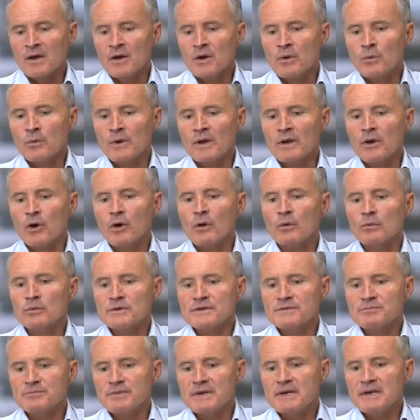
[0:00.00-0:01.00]
We'll
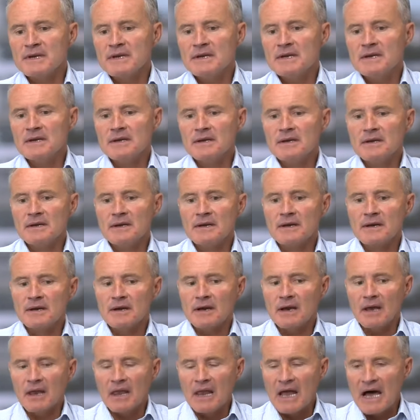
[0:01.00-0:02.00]
always be
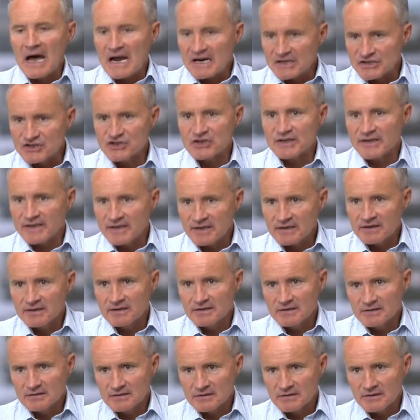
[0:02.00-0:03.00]
largely
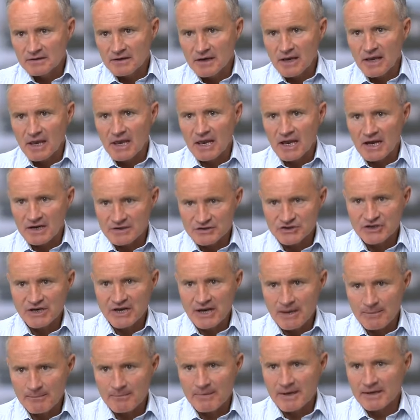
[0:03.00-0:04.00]
large
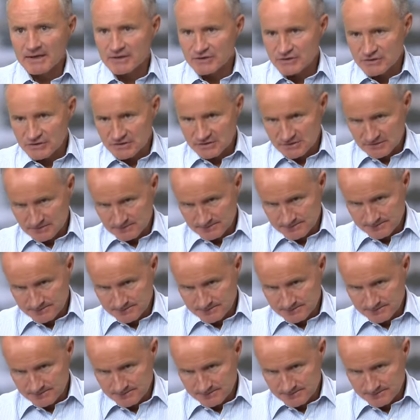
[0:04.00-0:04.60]
cap managers.